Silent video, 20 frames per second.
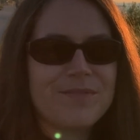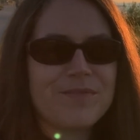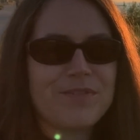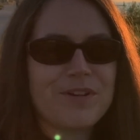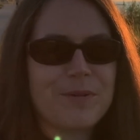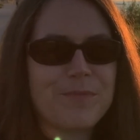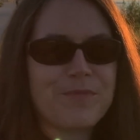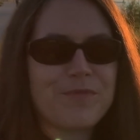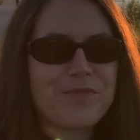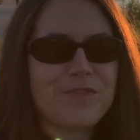
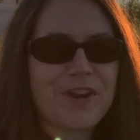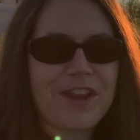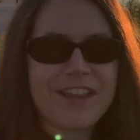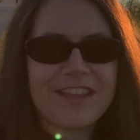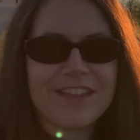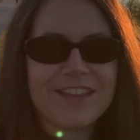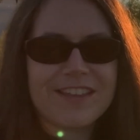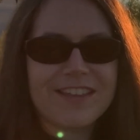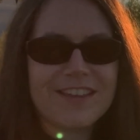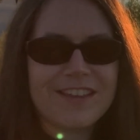from
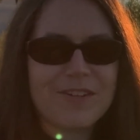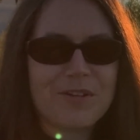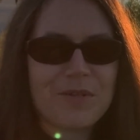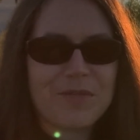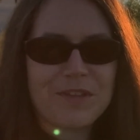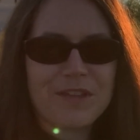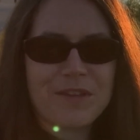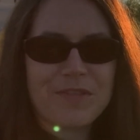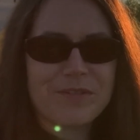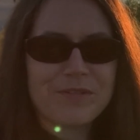Frank and all
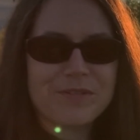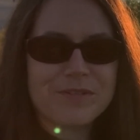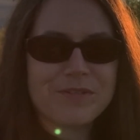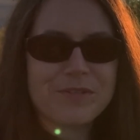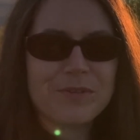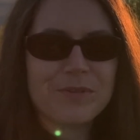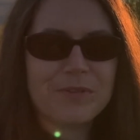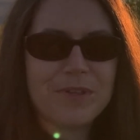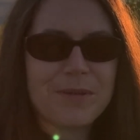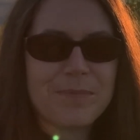the
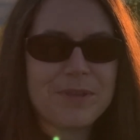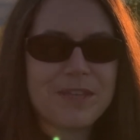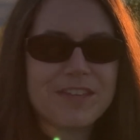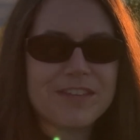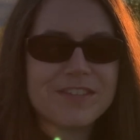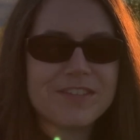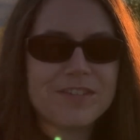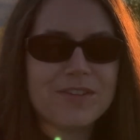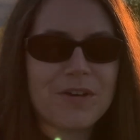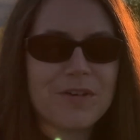others who let me
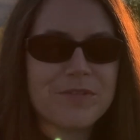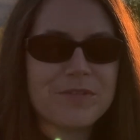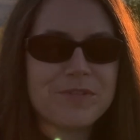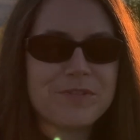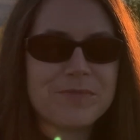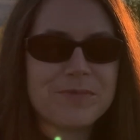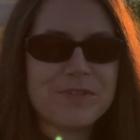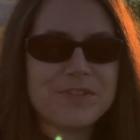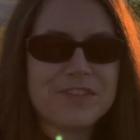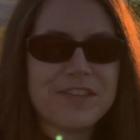into all
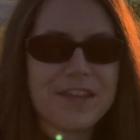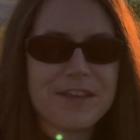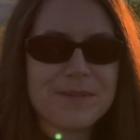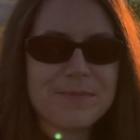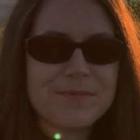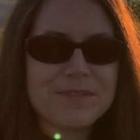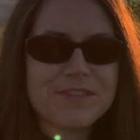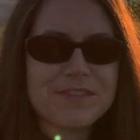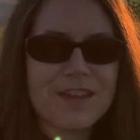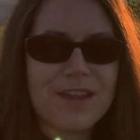those
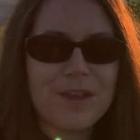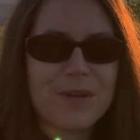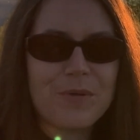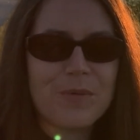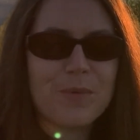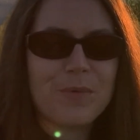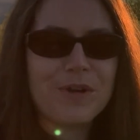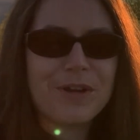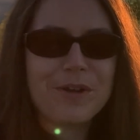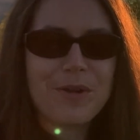museums that
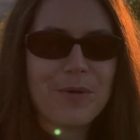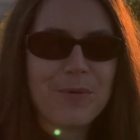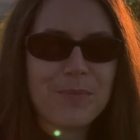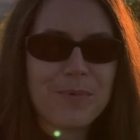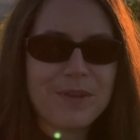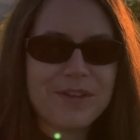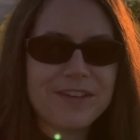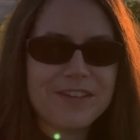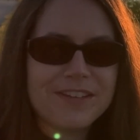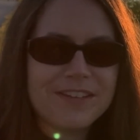weren't
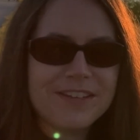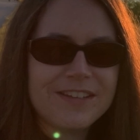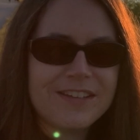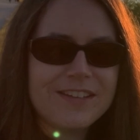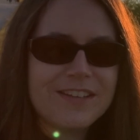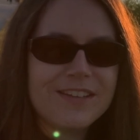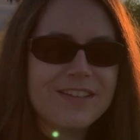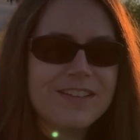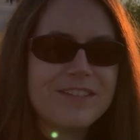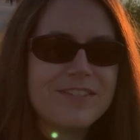open,
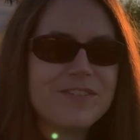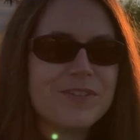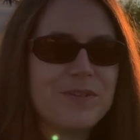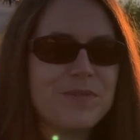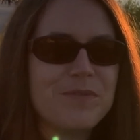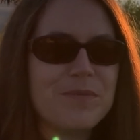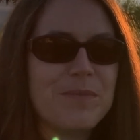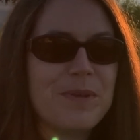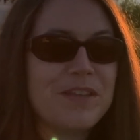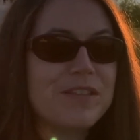
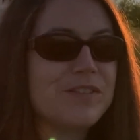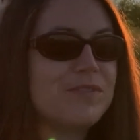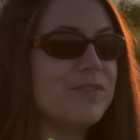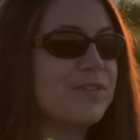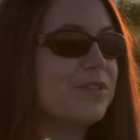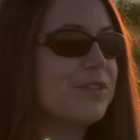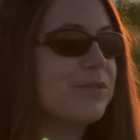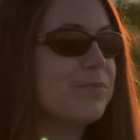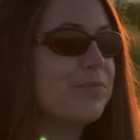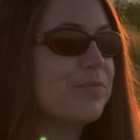to the
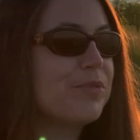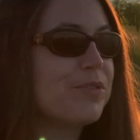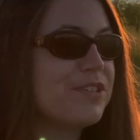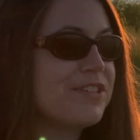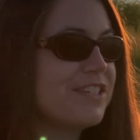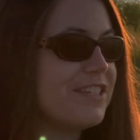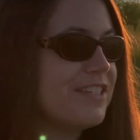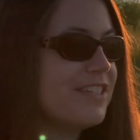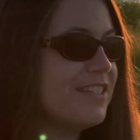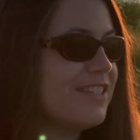Mansfield
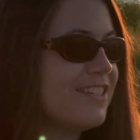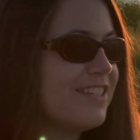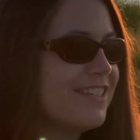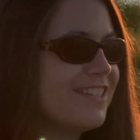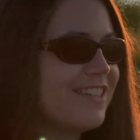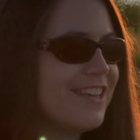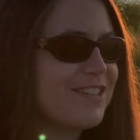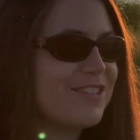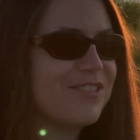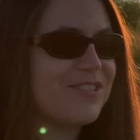prison
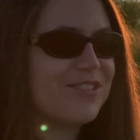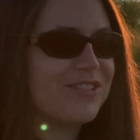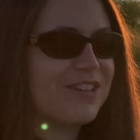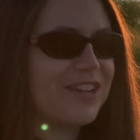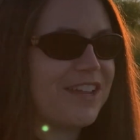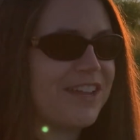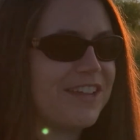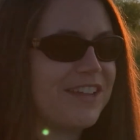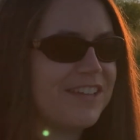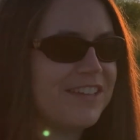
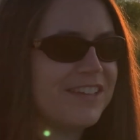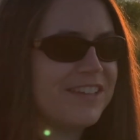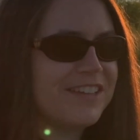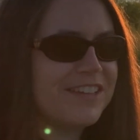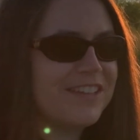yesterday,